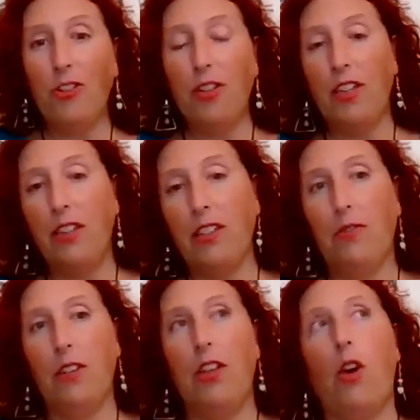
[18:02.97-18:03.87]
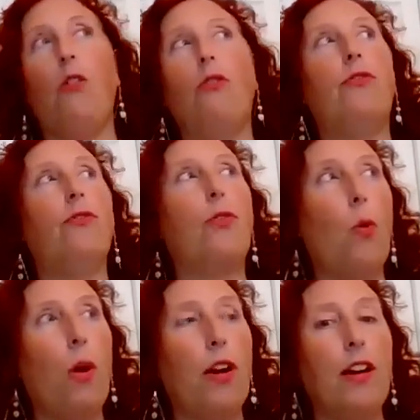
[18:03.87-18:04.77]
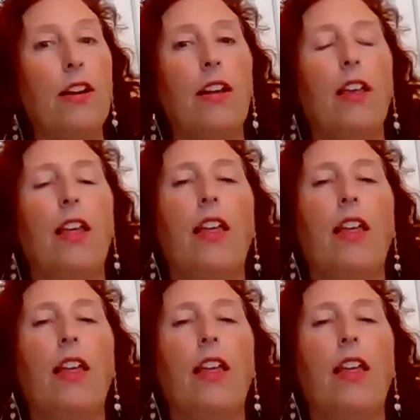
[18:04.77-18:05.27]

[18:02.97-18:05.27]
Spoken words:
underneath this video for